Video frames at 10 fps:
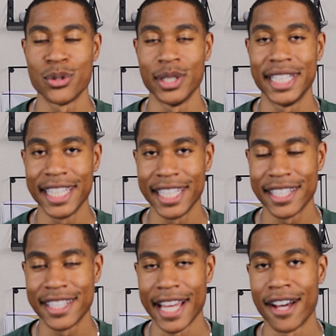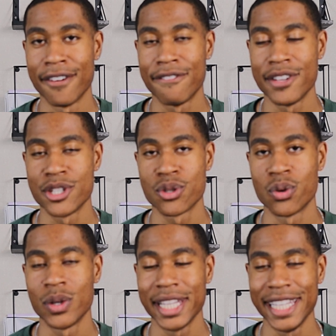to get that
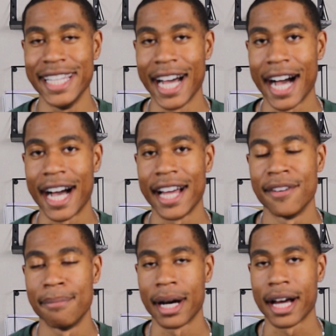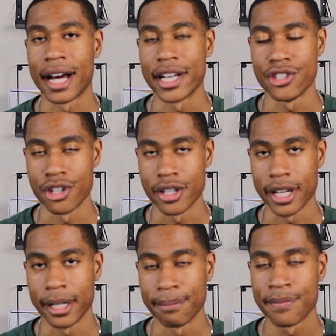official EI behind your
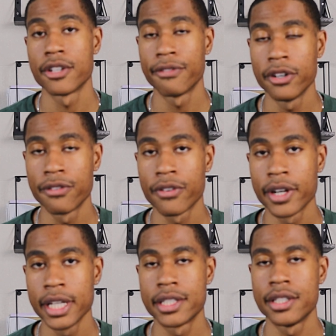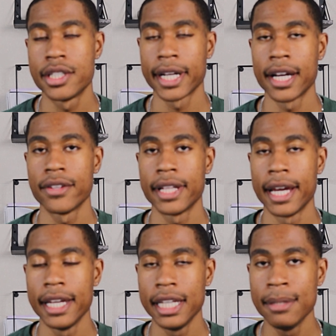name. So feel free to check out
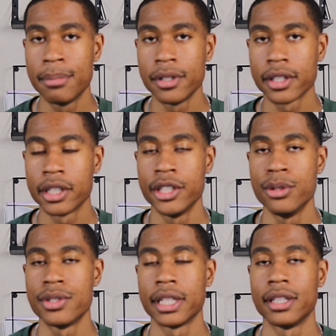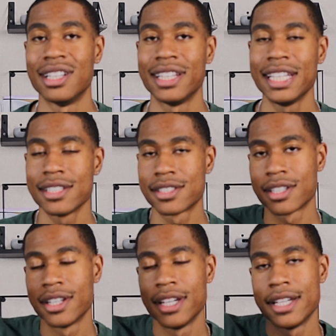that ebook using the links
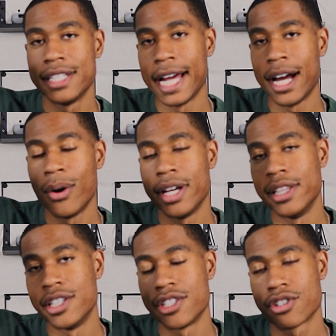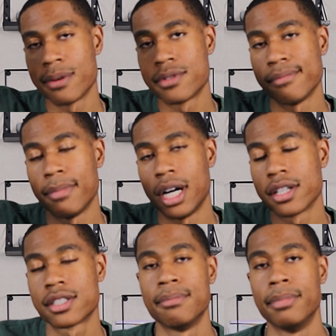down in the description
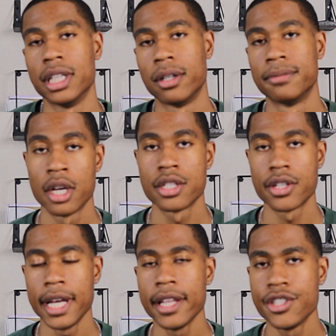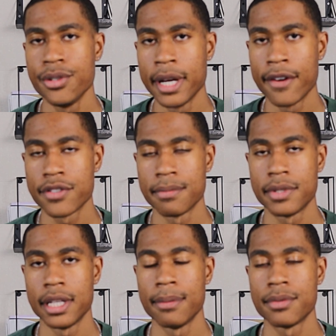box below. So now that you have some
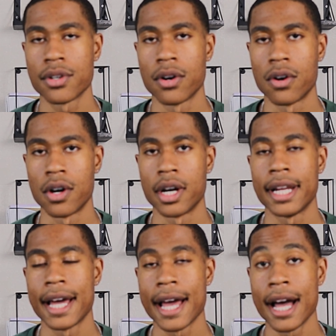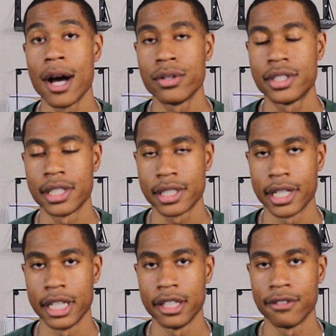tips on how to
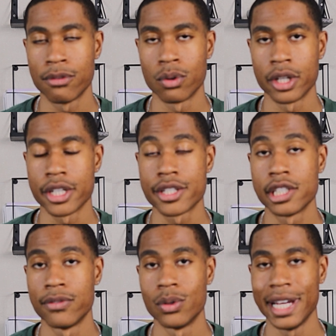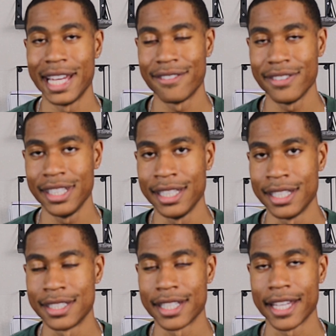study for your civil FE
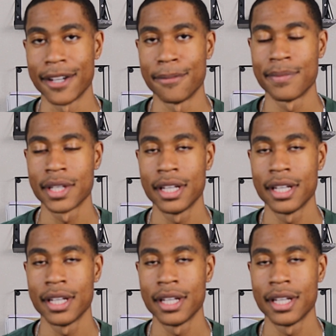exam,